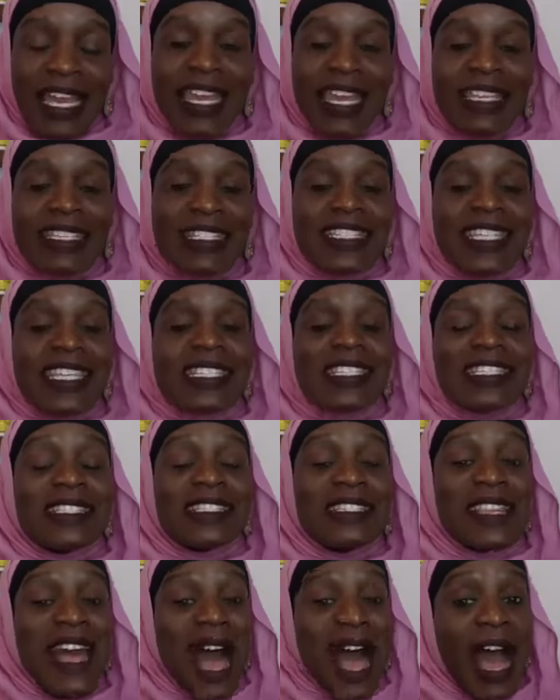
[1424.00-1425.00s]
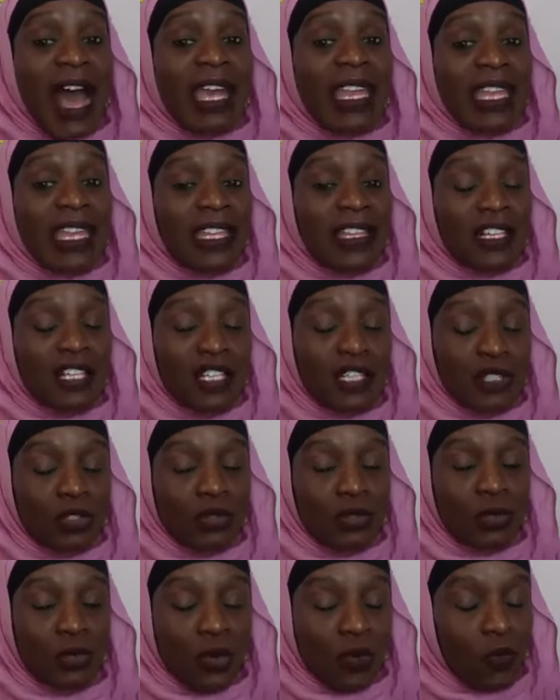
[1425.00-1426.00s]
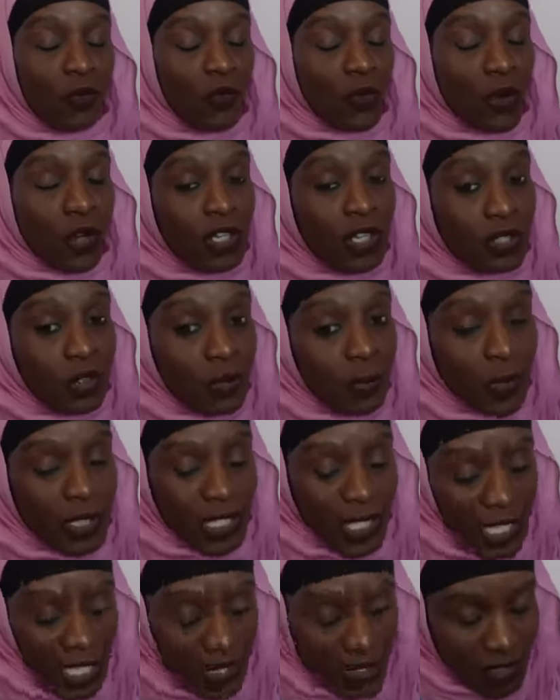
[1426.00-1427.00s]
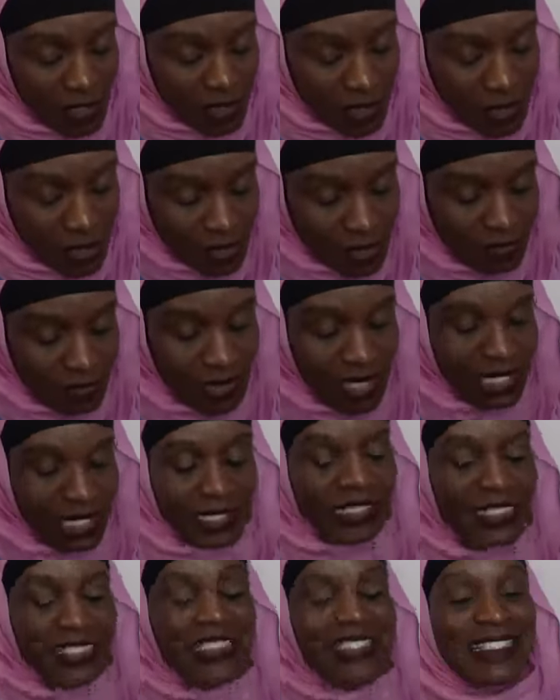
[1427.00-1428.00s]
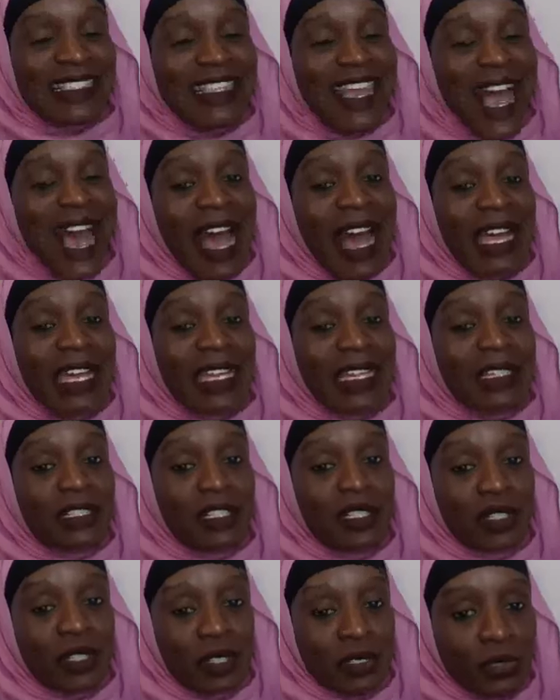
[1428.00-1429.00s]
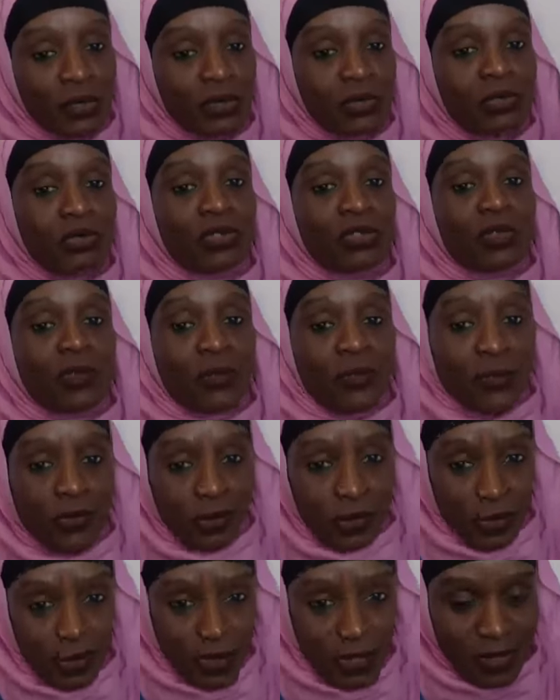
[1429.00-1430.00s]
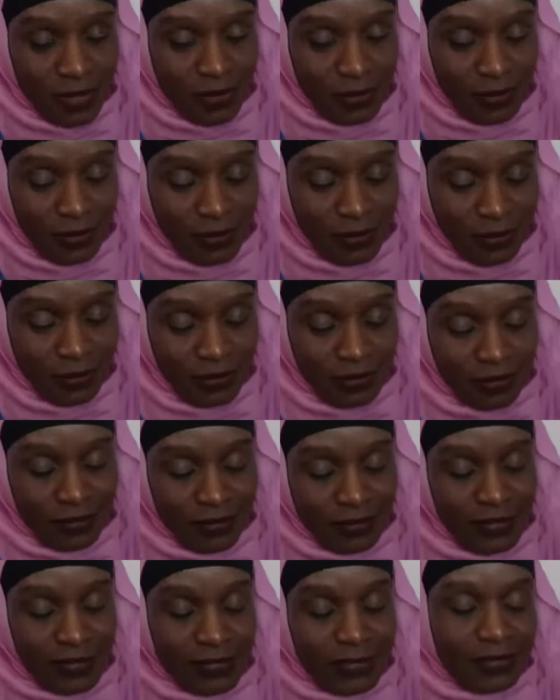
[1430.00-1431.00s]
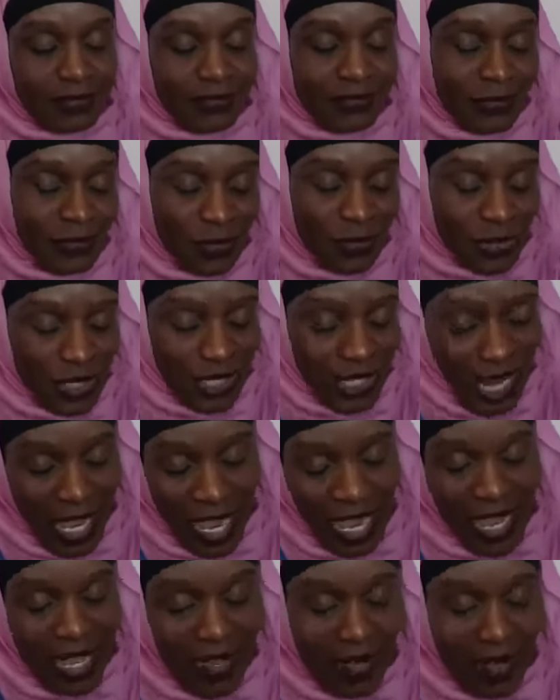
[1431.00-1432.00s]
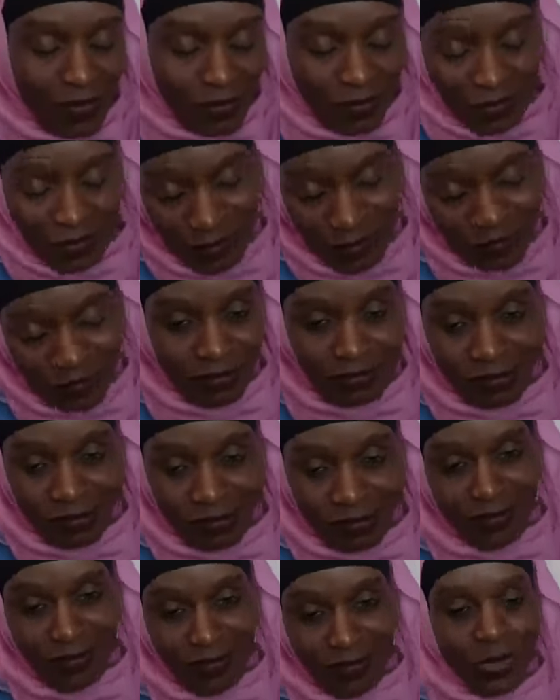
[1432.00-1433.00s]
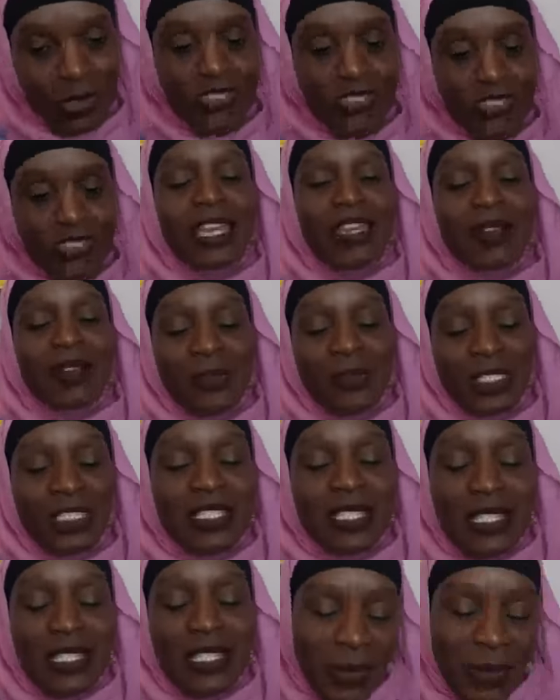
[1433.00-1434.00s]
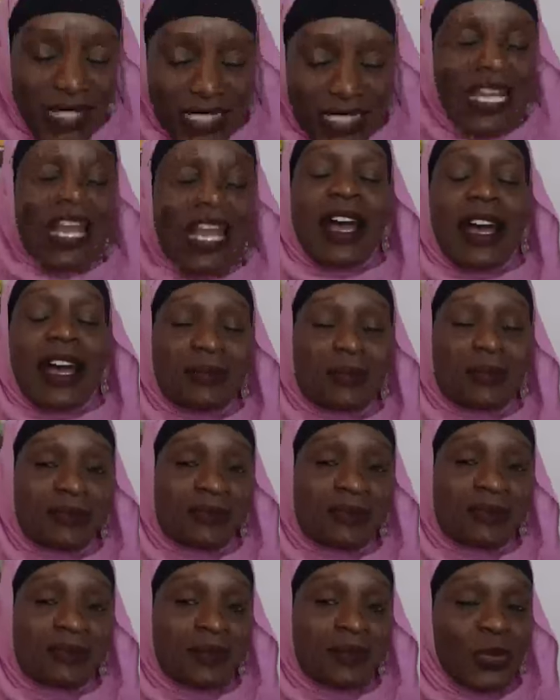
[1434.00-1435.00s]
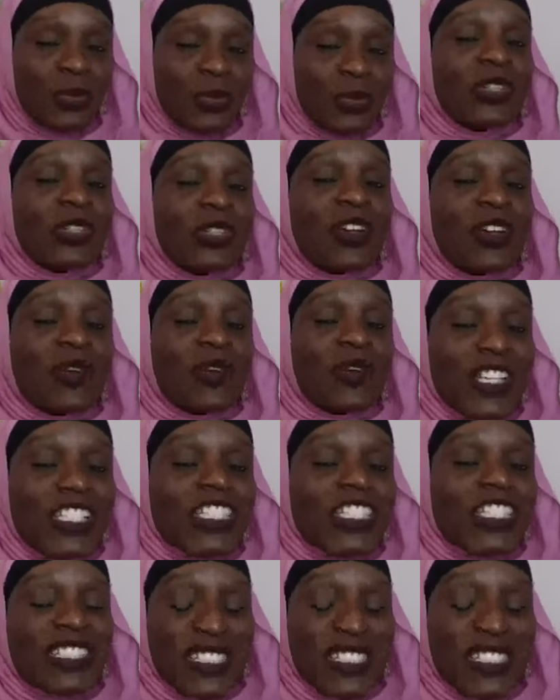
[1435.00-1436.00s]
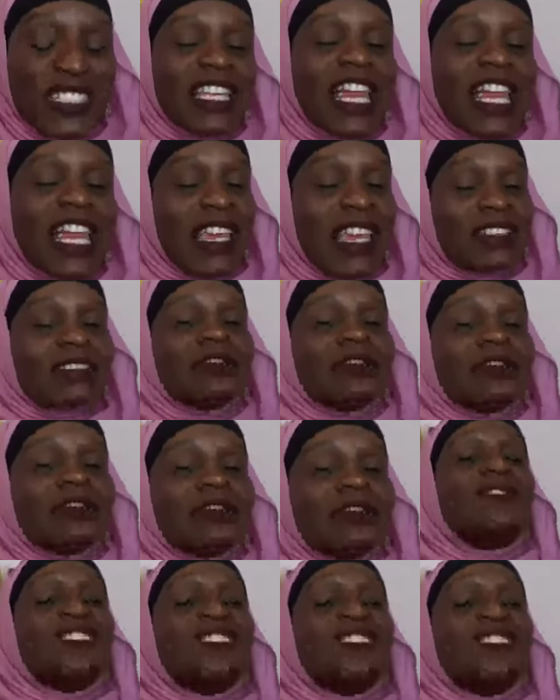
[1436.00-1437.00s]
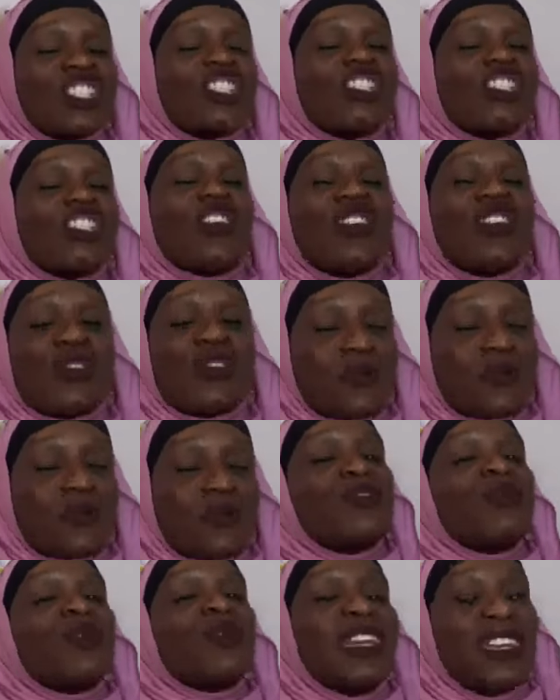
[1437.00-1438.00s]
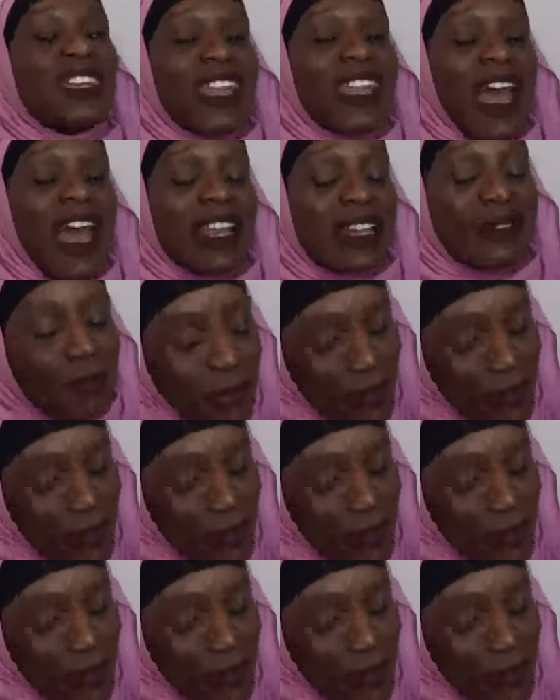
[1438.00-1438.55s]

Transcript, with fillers: It does not include, for you beginners, it does not include fruit. For now, we'll take it one step at a time. We're going to eventually like discern between that.